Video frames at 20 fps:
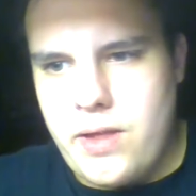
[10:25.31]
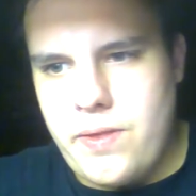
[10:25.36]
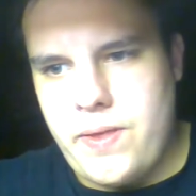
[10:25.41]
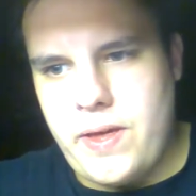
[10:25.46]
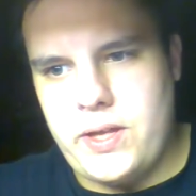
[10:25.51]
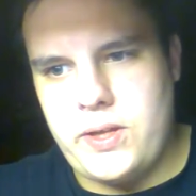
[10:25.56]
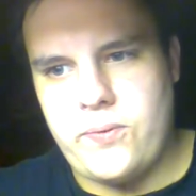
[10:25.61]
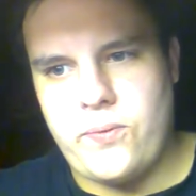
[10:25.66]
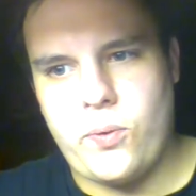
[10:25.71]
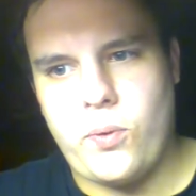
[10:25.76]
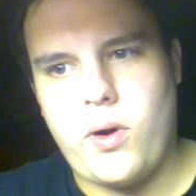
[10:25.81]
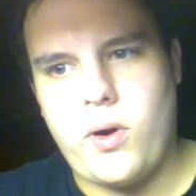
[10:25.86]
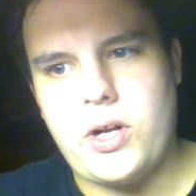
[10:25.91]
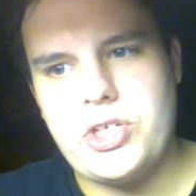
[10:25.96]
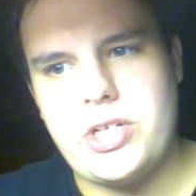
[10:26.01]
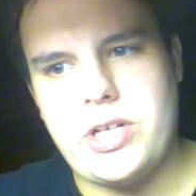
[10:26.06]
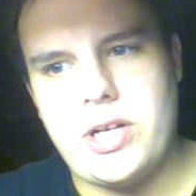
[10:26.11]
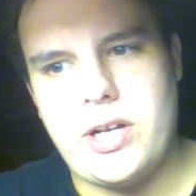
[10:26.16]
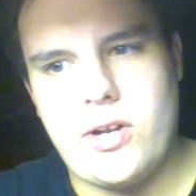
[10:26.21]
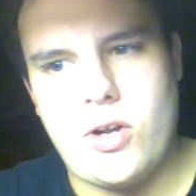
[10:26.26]
Thank you for
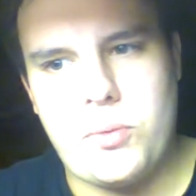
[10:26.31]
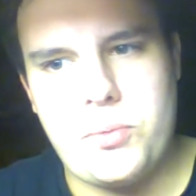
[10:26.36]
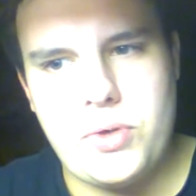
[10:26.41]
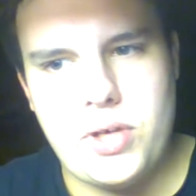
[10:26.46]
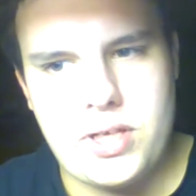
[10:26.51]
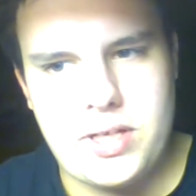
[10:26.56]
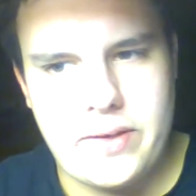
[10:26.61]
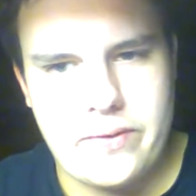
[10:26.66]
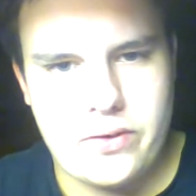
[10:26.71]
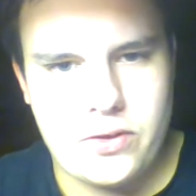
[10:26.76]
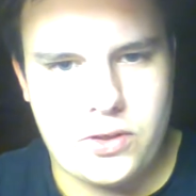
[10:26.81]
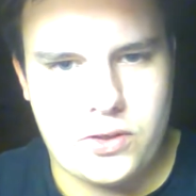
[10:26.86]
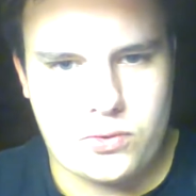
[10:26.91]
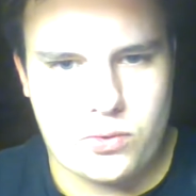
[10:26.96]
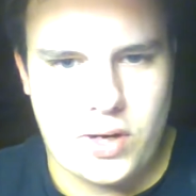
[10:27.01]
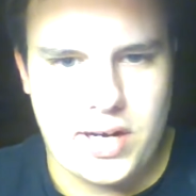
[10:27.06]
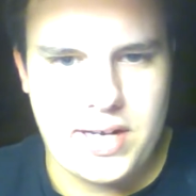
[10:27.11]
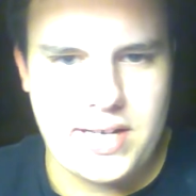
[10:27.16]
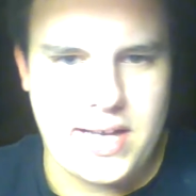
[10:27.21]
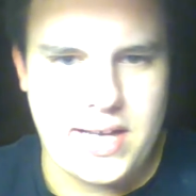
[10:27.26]
watching. I hope you guys have a
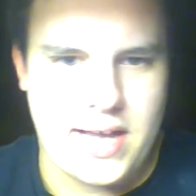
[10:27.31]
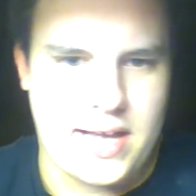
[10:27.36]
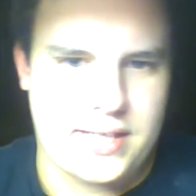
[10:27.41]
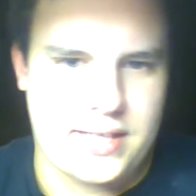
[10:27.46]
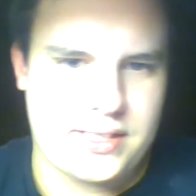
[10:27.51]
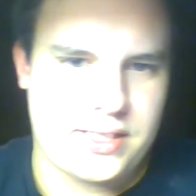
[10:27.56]
great day.